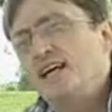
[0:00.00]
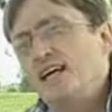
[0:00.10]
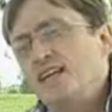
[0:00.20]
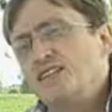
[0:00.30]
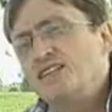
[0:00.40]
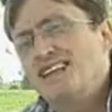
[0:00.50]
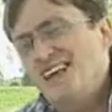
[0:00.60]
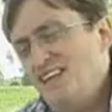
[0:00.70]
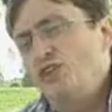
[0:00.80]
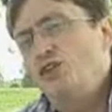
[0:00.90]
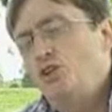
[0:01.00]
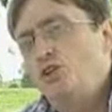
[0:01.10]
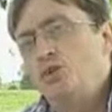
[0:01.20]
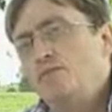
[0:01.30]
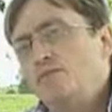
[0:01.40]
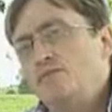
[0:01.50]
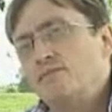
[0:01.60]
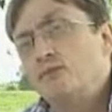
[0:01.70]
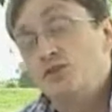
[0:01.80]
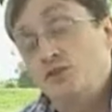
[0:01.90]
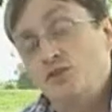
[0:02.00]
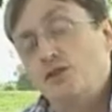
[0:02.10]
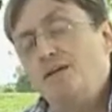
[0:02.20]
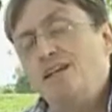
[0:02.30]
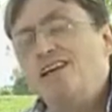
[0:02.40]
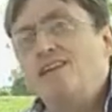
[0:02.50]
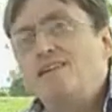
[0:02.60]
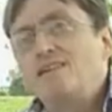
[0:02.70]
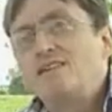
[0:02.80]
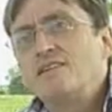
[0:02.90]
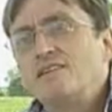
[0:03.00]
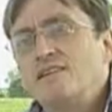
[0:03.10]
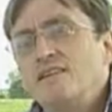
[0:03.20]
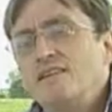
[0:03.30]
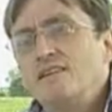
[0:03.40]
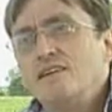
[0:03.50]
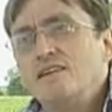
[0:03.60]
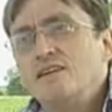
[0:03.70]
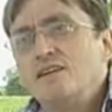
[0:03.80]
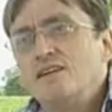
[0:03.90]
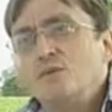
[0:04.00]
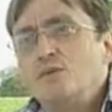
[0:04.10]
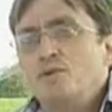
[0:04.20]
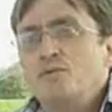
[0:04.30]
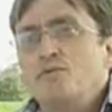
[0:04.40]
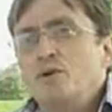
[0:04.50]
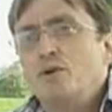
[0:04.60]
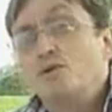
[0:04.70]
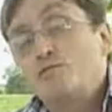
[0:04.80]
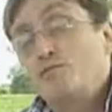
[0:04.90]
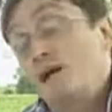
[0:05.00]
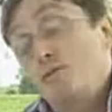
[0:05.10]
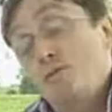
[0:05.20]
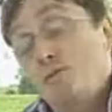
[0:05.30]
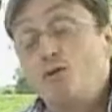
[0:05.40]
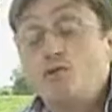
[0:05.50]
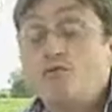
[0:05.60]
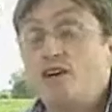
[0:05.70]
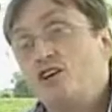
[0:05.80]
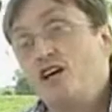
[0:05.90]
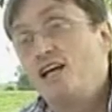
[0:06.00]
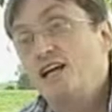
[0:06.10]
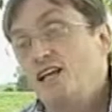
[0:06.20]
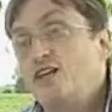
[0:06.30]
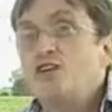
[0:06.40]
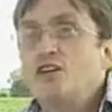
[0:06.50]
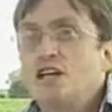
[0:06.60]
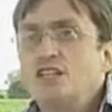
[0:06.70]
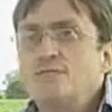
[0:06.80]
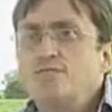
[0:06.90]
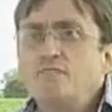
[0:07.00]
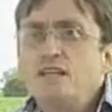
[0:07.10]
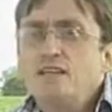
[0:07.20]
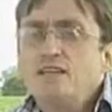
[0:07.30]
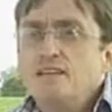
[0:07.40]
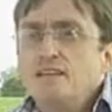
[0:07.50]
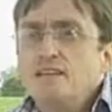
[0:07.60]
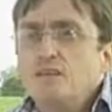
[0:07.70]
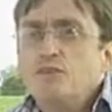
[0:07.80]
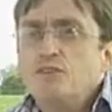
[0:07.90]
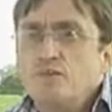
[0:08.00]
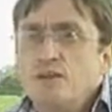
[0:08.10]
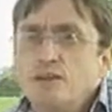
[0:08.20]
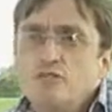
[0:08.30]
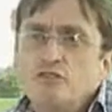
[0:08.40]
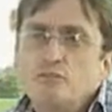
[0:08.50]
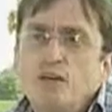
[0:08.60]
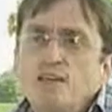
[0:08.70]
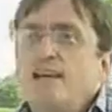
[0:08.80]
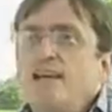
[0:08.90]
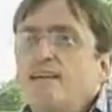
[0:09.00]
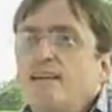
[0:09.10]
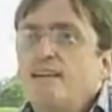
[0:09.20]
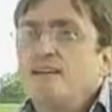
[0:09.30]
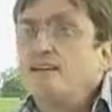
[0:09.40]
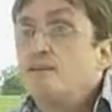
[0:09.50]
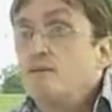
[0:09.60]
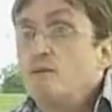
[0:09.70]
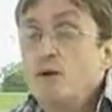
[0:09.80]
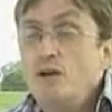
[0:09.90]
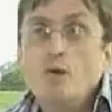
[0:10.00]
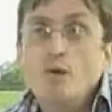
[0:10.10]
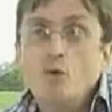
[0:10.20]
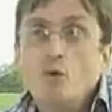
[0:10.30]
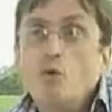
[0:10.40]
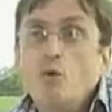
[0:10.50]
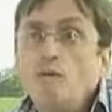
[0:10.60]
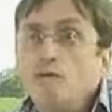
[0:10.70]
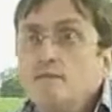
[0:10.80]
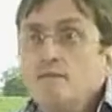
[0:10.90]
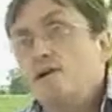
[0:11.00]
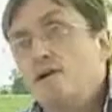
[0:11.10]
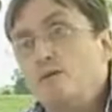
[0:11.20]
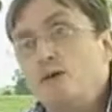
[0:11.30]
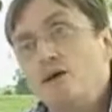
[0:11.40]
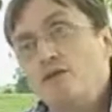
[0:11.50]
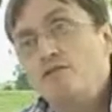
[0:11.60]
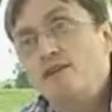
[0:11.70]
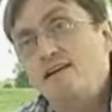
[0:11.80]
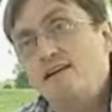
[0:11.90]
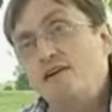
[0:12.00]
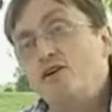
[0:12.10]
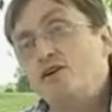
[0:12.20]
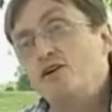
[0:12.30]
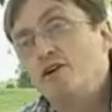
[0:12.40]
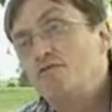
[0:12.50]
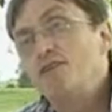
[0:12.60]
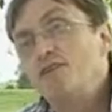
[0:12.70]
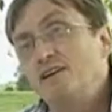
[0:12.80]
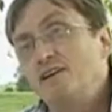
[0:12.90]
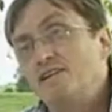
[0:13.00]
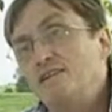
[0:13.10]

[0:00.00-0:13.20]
has the attitude, which is commonly held, that we, because of our training and education, that we're something of a smart aleck and we know it all and we're going to find a theory of everything,